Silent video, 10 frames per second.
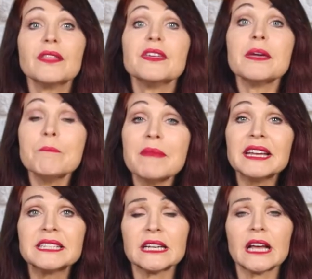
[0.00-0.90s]
The
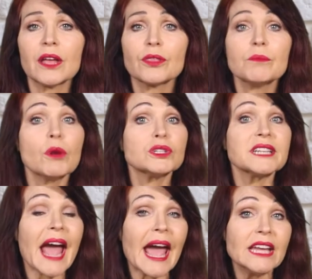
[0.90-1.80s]
amygdala, the
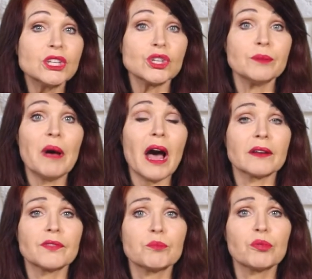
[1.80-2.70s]
most ancient
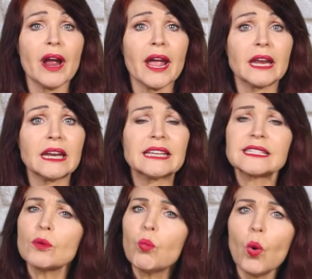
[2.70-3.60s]
part of the brain,
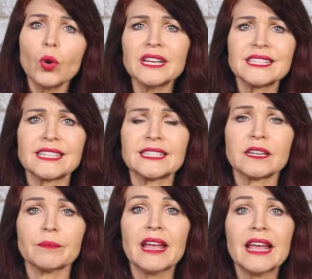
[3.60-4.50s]
is the warning
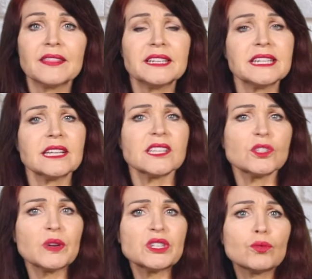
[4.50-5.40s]
system that tells
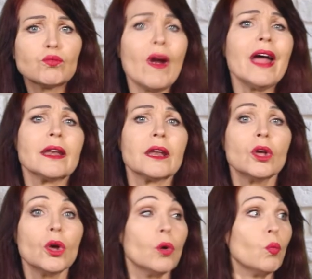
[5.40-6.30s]
us when to run
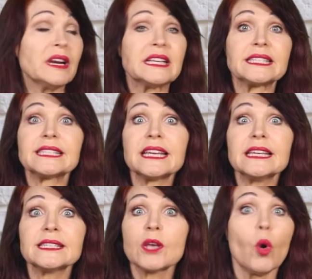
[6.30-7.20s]
when it
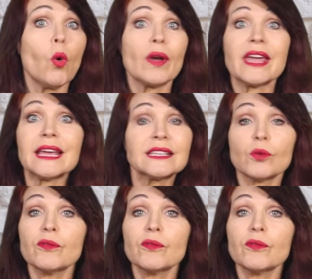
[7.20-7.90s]
sees or hears or